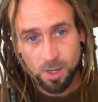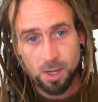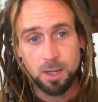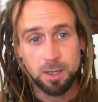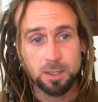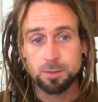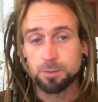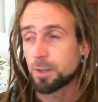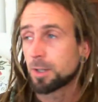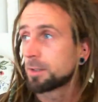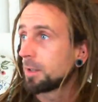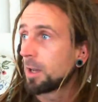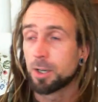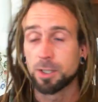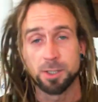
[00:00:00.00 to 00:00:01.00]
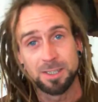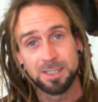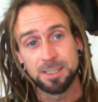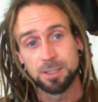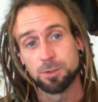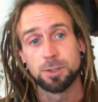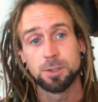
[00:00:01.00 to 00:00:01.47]
I guess first I should
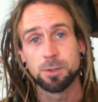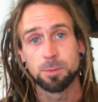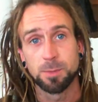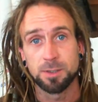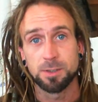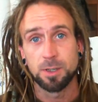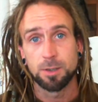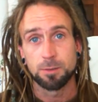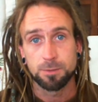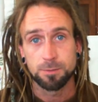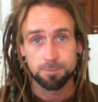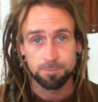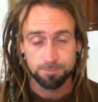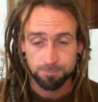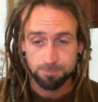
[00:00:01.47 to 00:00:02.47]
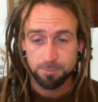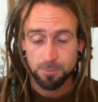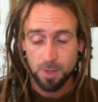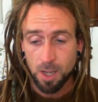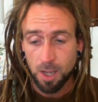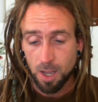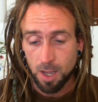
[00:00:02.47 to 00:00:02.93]
introduce myself
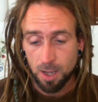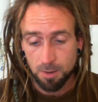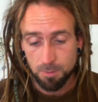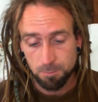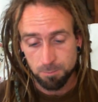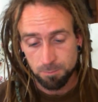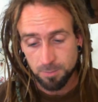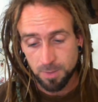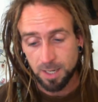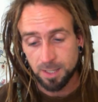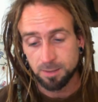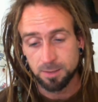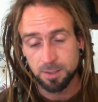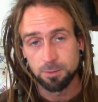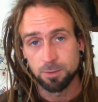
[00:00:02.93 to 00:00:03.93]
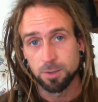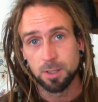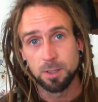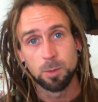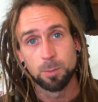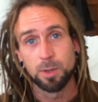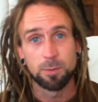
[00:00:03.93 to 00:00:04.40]
and give you a
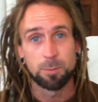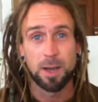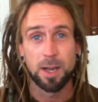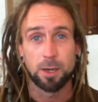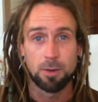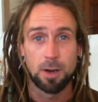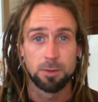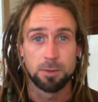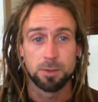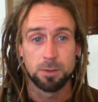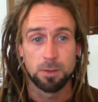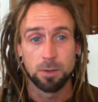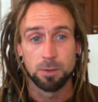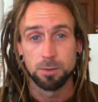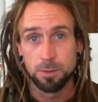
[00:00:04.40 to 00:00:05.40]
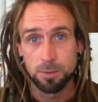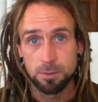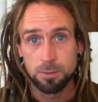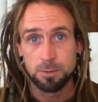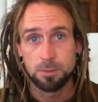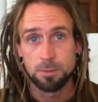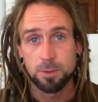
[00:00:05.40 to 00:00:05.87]
little bit of background on
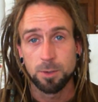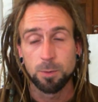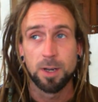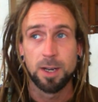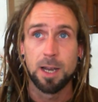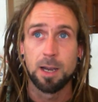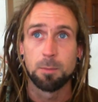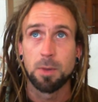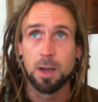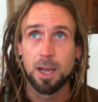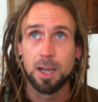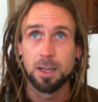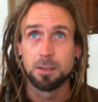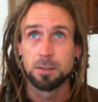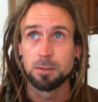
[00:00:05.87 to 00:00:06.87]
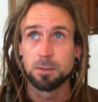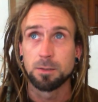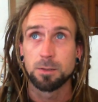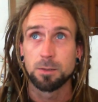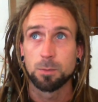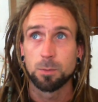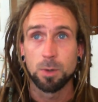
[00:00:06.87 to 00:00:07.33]
who I am and
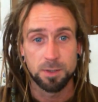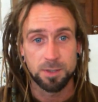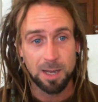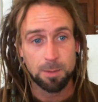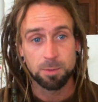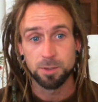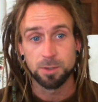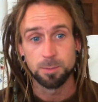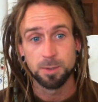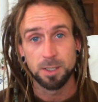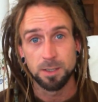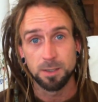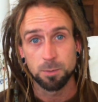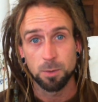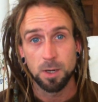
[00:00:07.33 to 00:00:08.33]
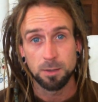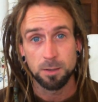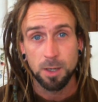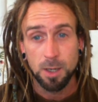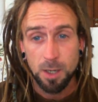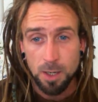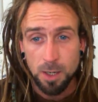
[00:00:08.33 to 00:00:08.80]
what has happened to me in this world.
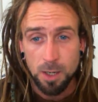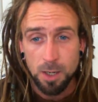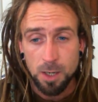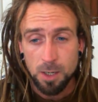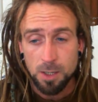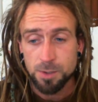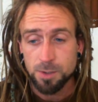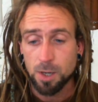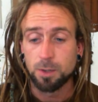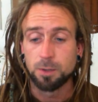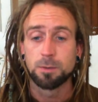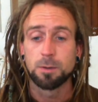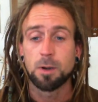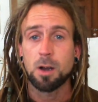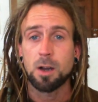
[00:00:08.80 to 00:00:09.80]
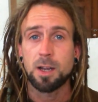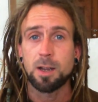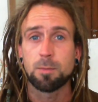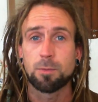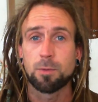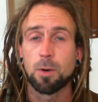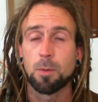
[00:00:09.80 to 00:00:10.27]
So I
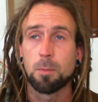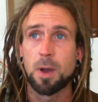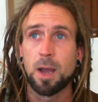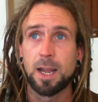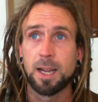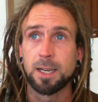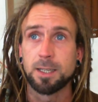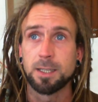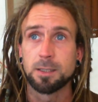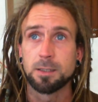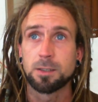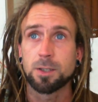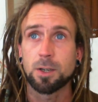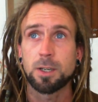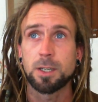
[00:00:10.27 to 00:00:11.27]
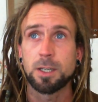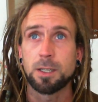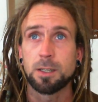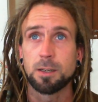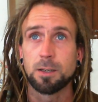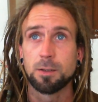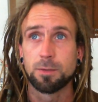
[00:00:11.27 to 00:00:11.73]
am from a
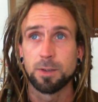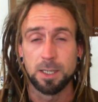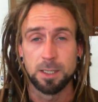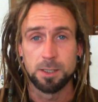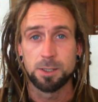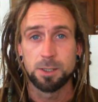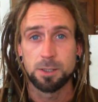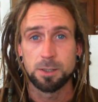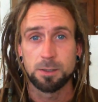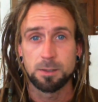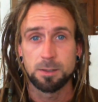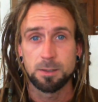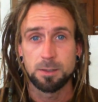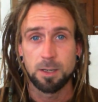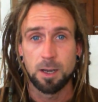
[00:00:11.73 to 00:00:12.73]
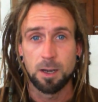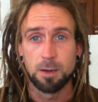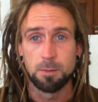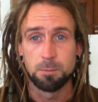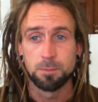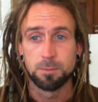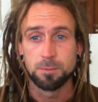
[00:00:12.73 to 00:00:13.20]
tiny little village
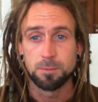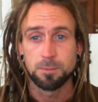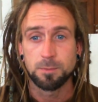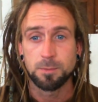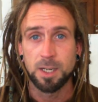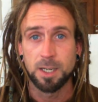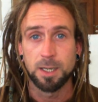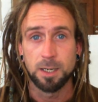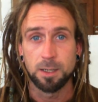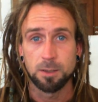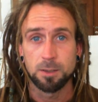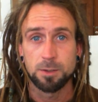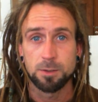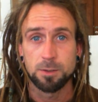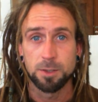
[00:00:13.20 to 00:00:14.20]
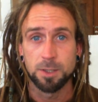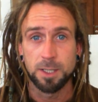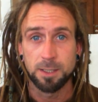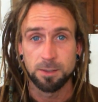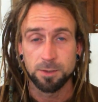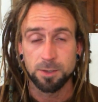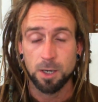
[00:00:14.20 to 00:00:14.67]
in England on
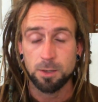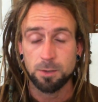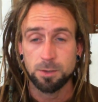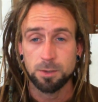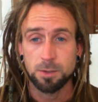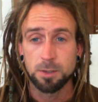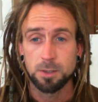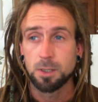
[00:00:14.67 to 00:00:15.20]
the east coast.